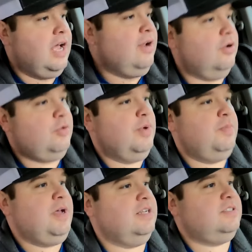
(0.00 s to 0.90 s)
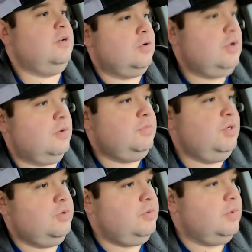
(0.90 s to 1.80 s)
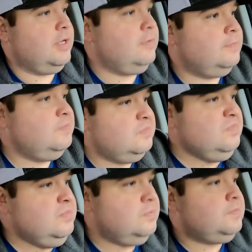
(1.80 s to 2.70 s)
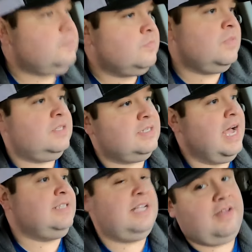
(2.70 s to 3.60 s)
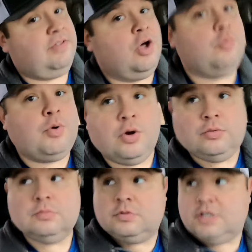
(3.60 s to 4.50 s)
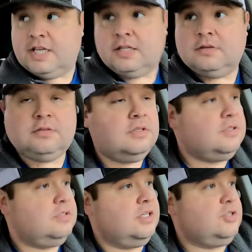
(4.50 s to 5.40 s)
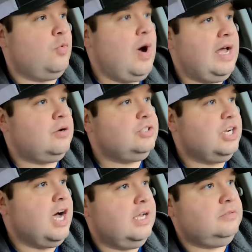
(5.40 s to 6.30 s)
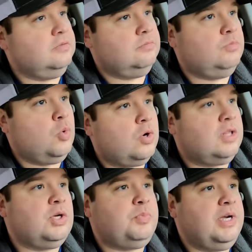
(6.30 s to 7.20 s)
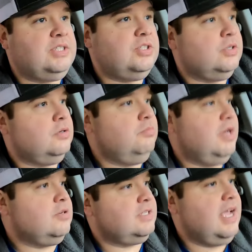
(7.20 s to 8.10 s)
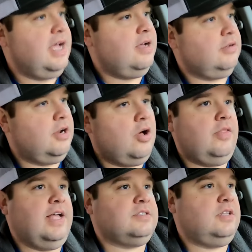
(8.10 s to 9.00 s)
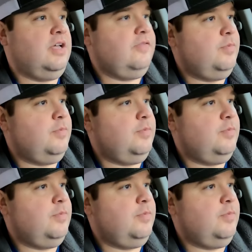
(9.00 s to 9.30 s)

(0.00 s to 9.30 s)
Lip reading: I don't know, maybe I just don't know what I'm doing, but it's nice to have the GoPro. You get such a wider shot and more clear picture and better sound and all that stuff.